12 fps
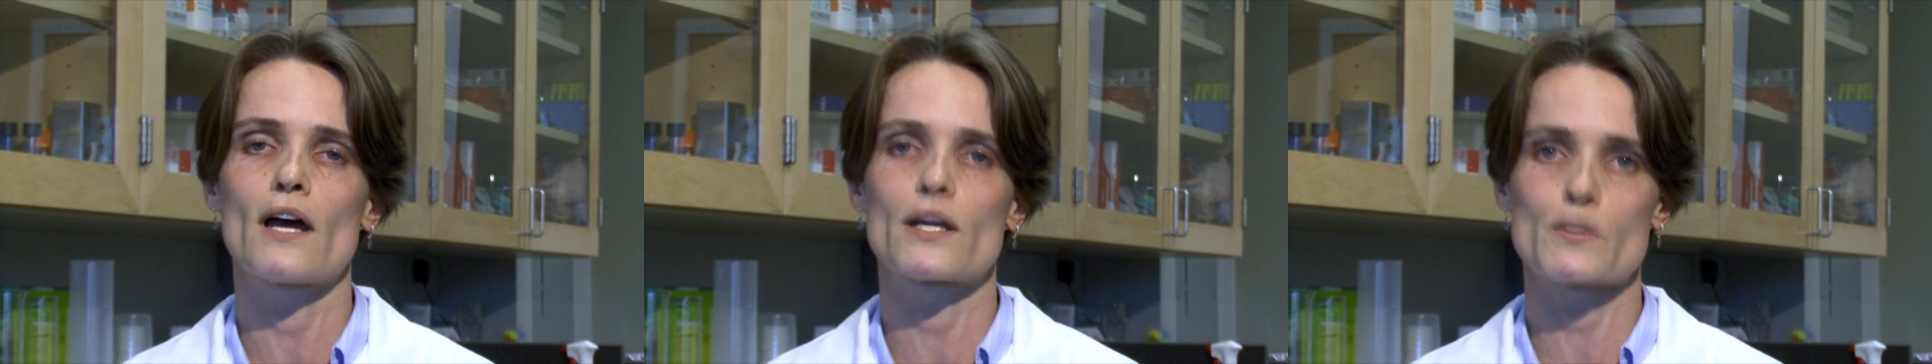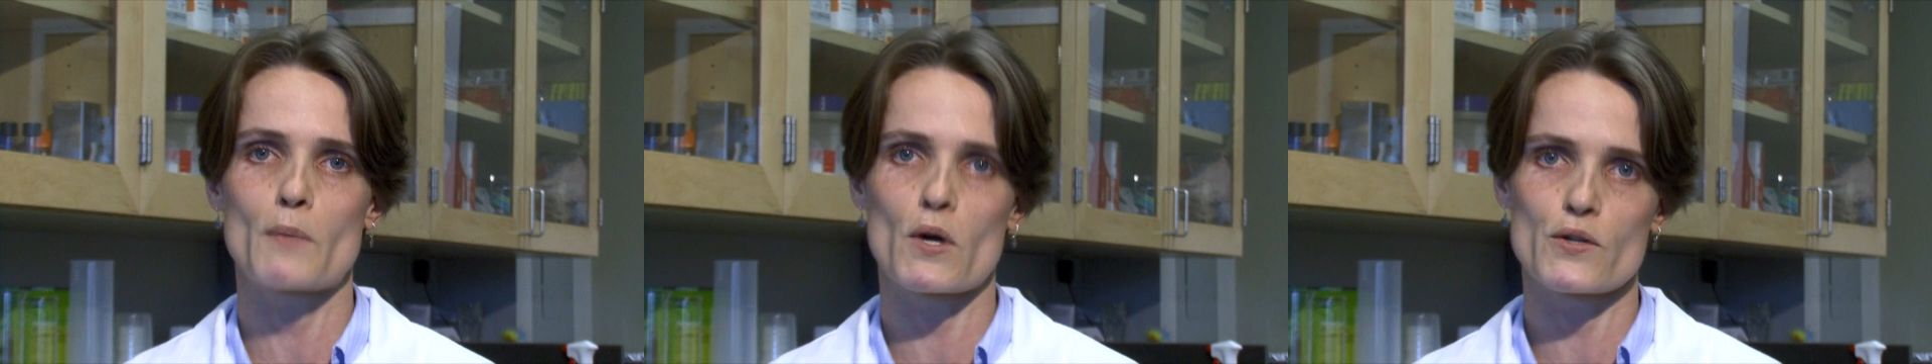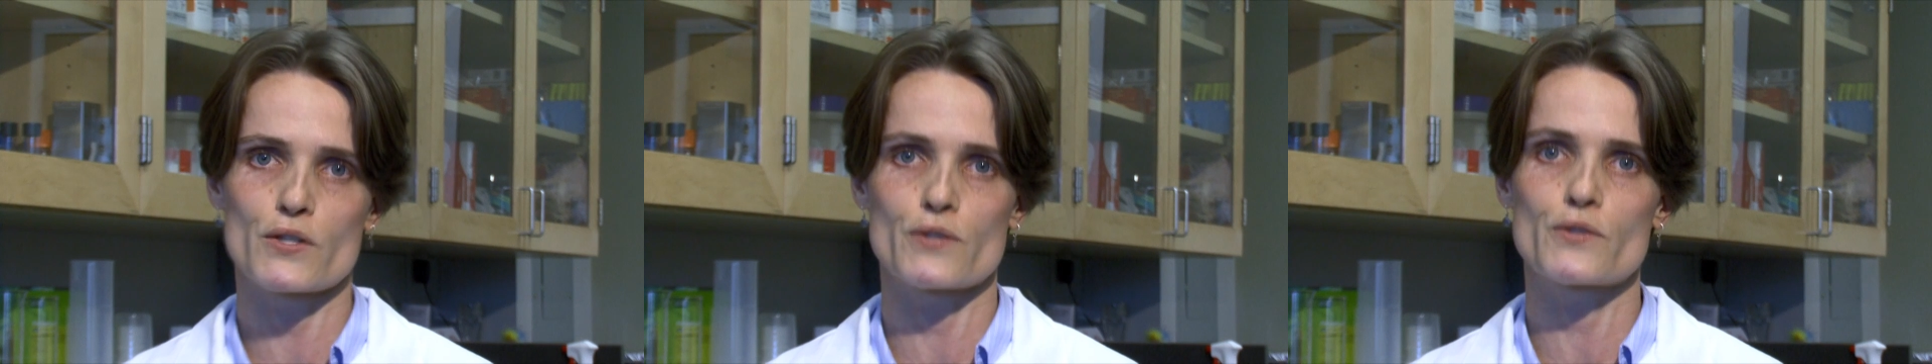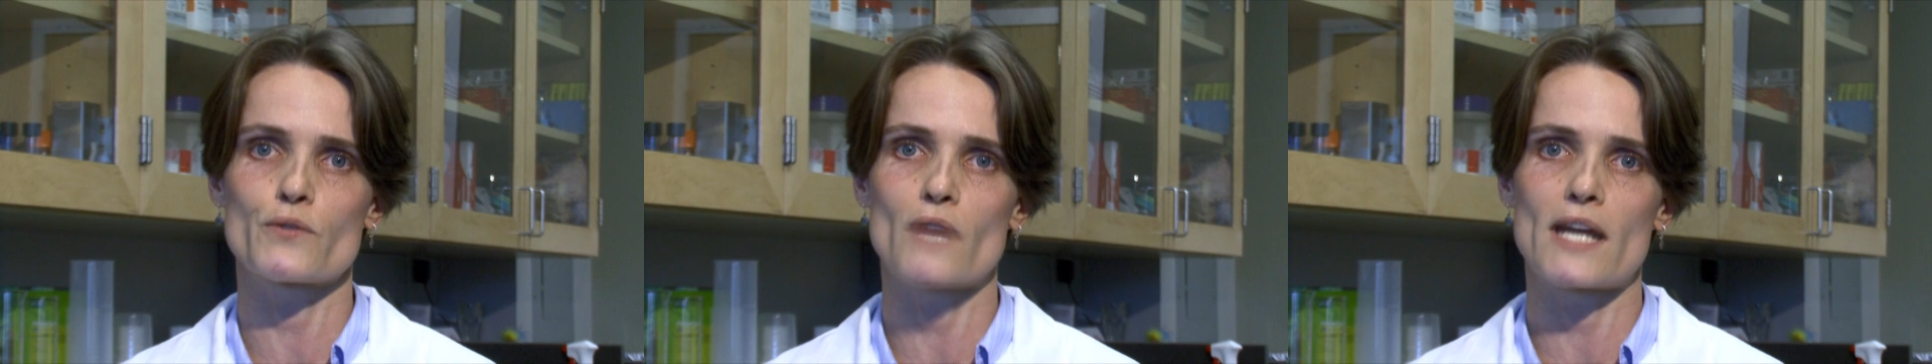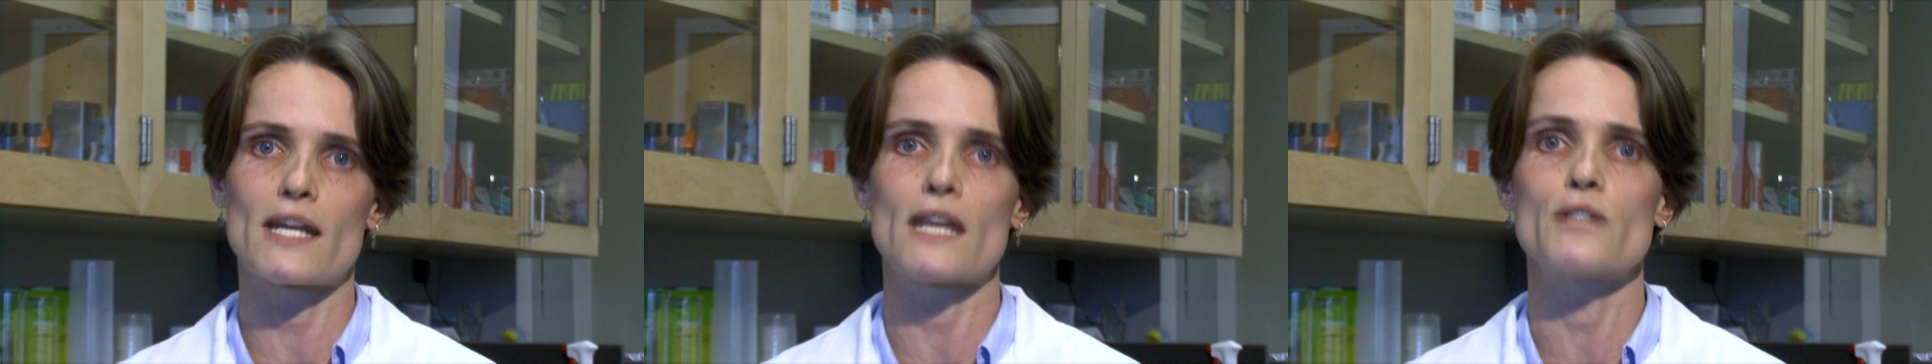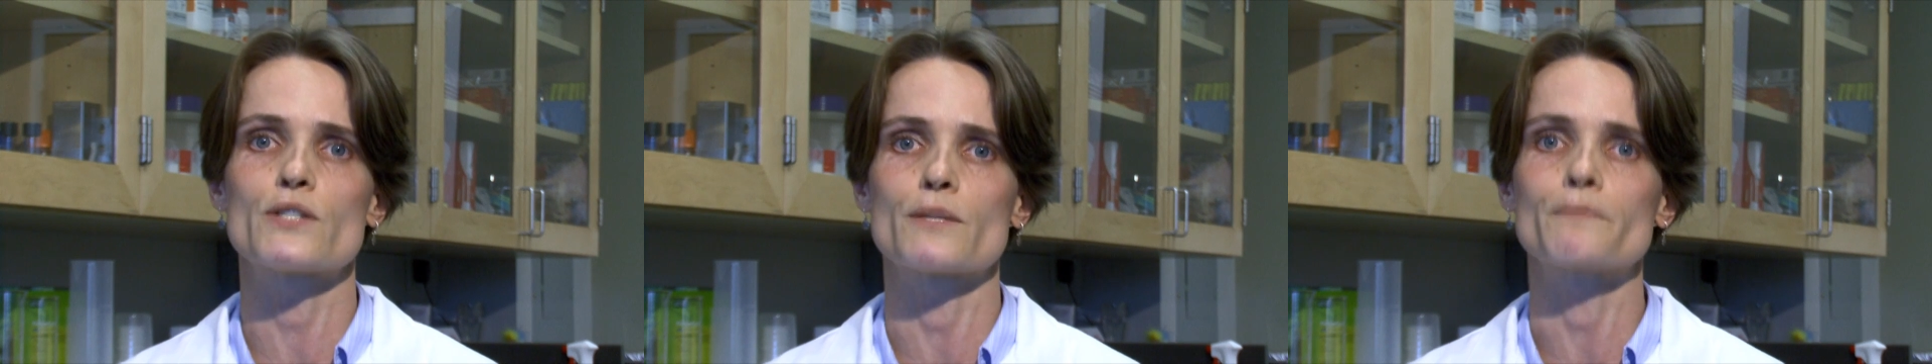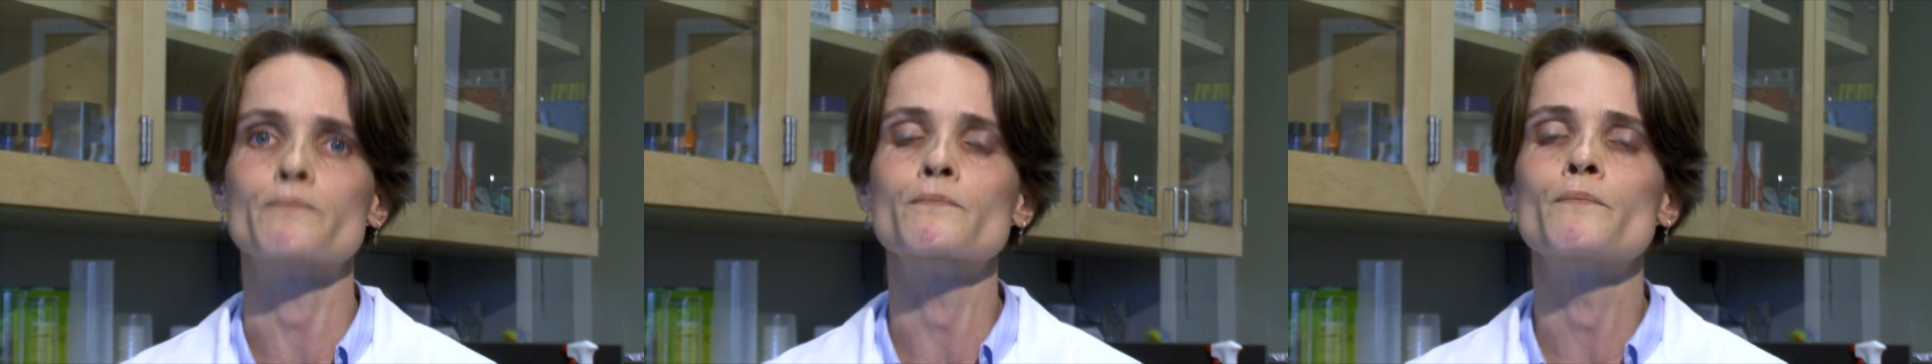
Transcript: exposure to radiation.